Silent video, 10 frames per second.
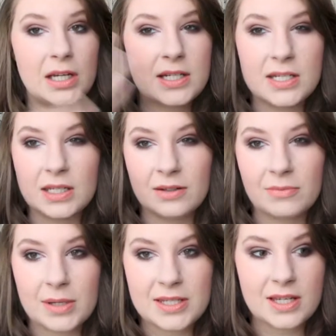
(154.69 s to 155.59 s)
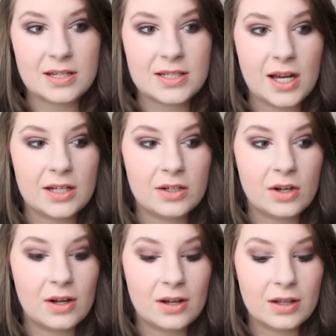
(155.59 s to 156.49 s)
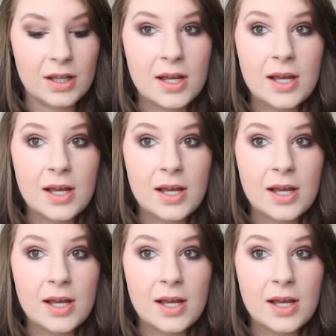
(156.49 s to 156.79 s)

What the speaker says: It doesn't leave my skin tight at all.